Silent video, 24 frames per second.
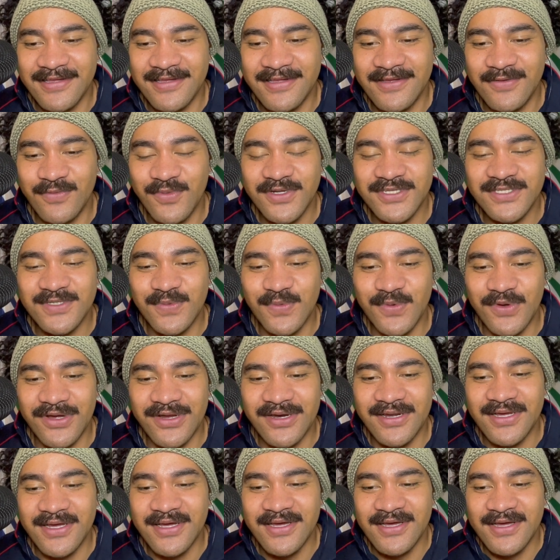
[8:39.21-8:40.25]
what's the
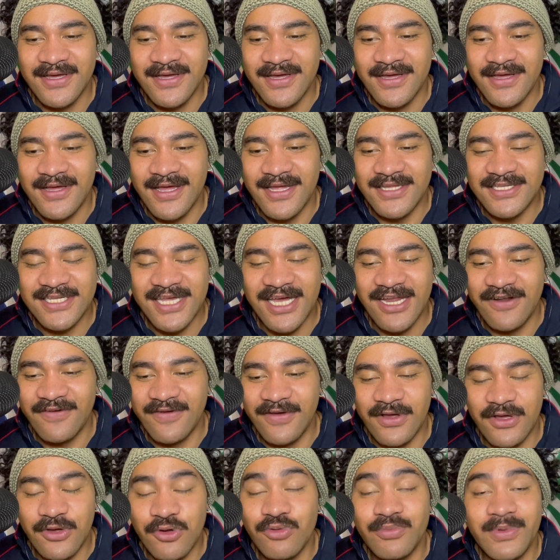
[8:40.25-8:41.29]
word?
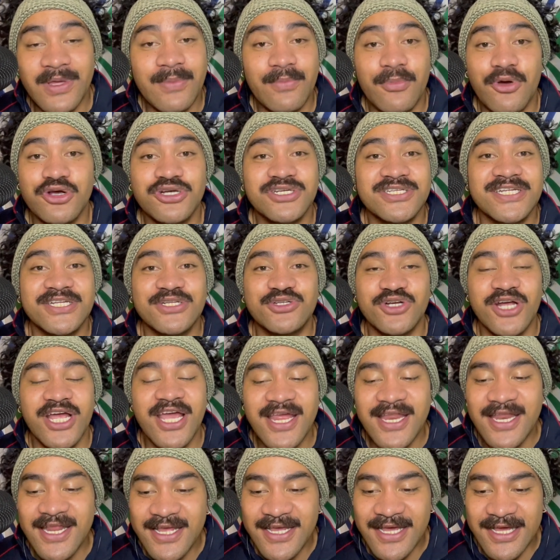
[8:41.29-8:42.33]
It could be emotionally
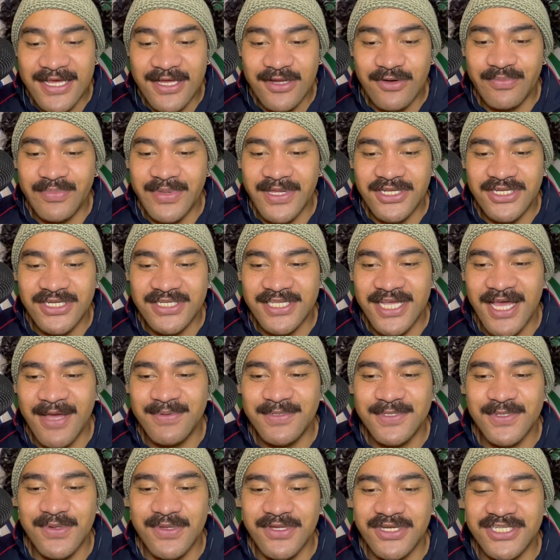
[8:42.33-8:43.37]
draining. It can be just
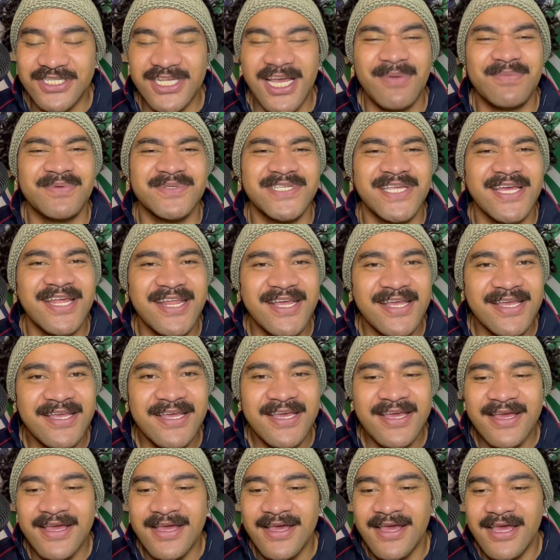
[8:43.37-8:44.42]
absolutely just upsetting,
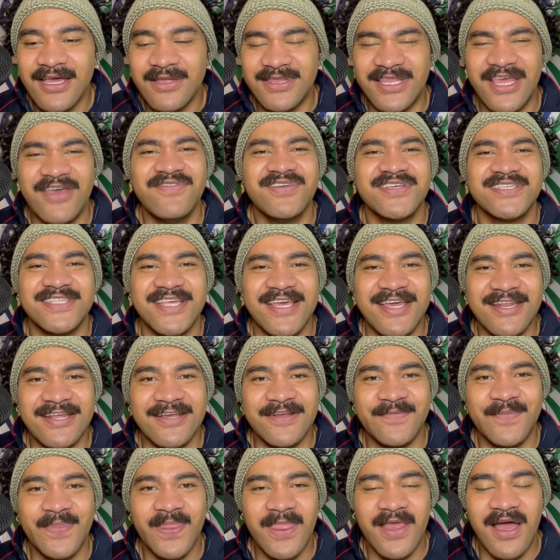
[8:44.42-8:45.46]
devastating,
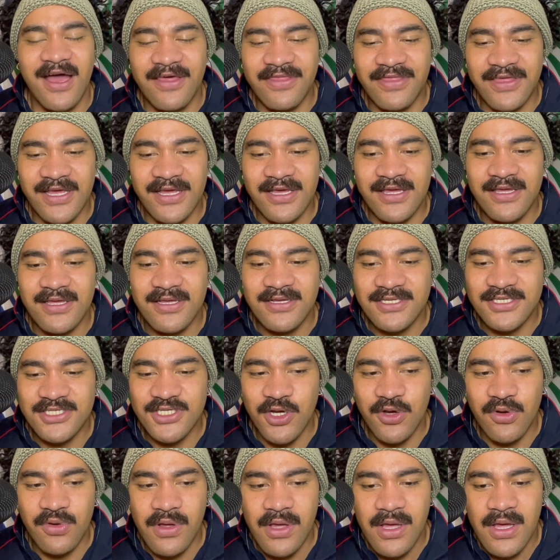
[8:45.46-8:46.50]
I think.
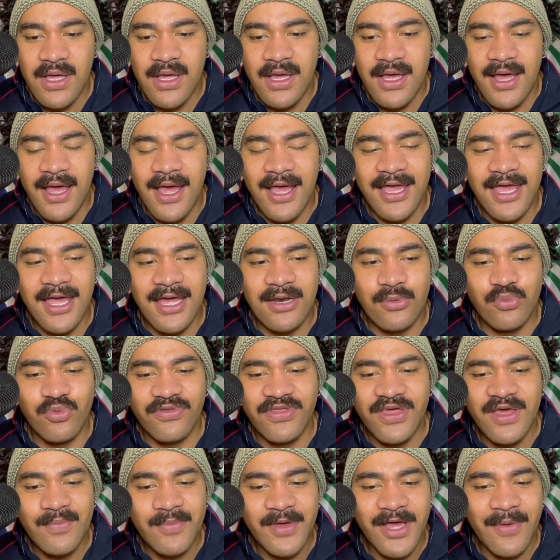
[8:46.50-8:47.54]
So again,
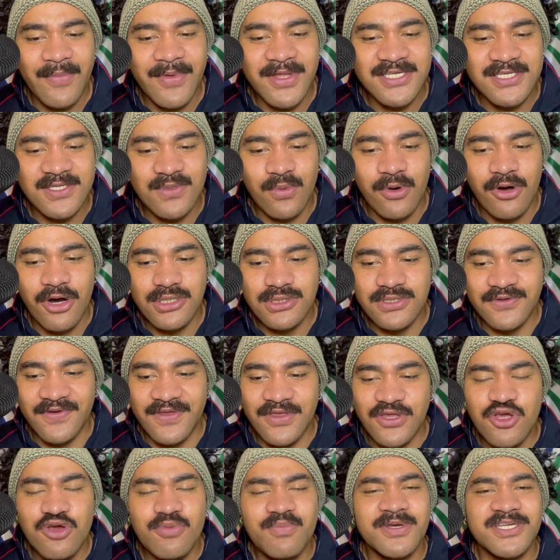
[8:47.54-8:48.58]
with him coming to the Warriors with
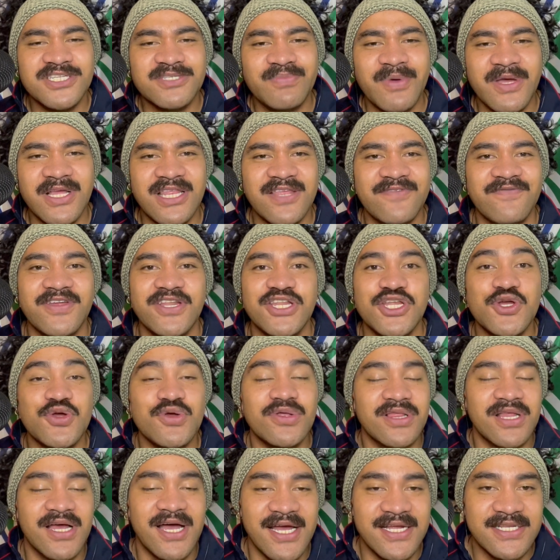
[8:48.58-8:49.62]
a new perspective, a new
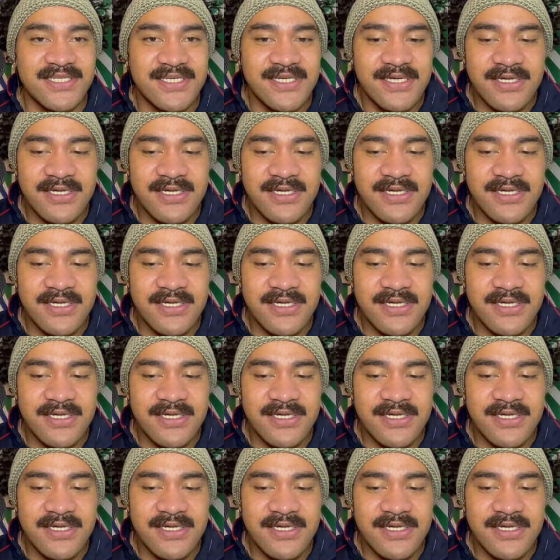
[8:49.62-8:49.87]
light,